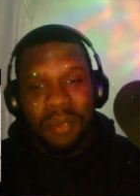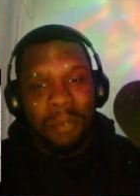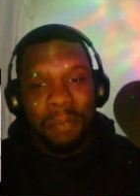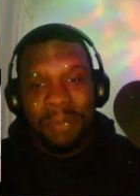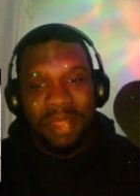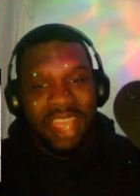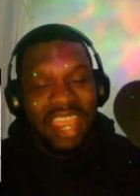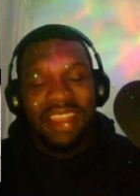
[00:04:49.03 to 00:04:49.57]

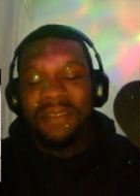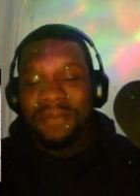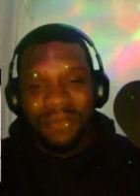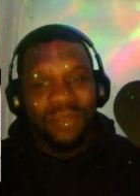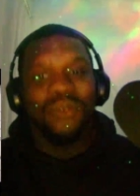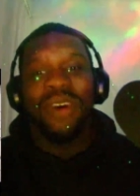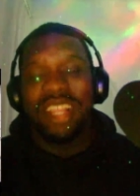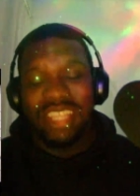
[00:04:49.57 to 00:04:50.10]
Blade
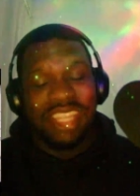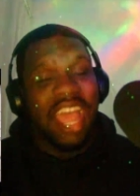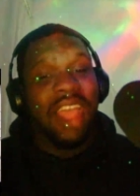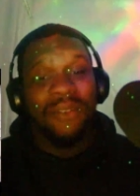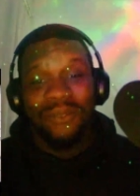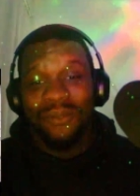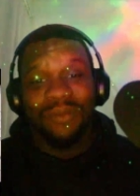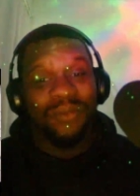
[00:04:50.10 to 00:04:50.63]
was
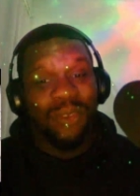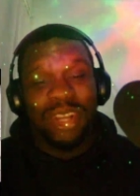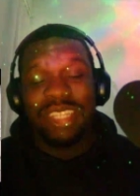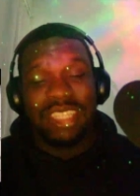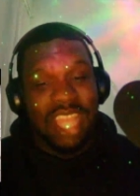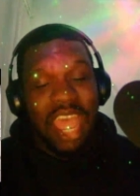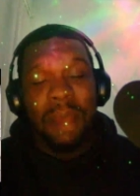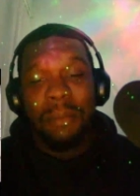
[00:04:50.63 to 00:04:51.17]
that
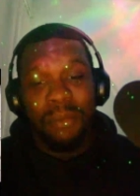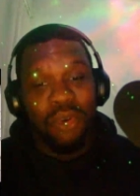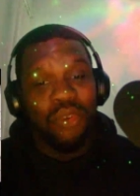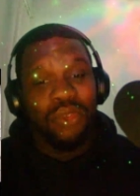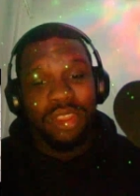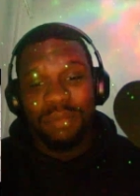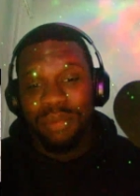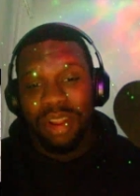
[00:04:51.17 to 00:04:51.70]
was that
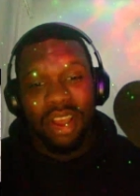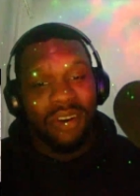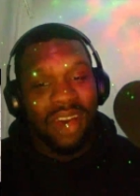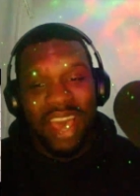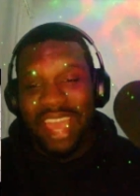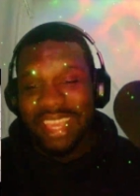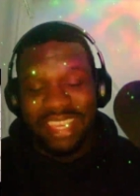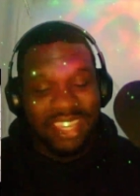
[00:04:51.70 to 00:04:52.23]
movie, bro.
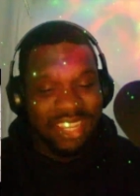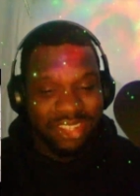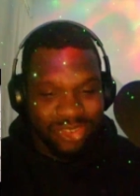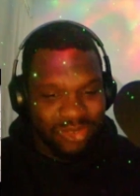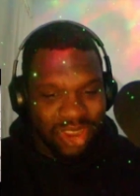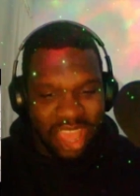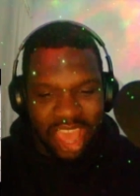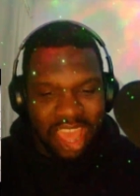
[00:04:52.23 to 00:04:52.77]
I kid
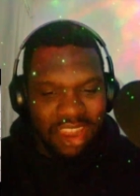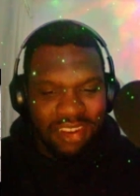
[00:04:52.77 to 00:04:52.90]
you not.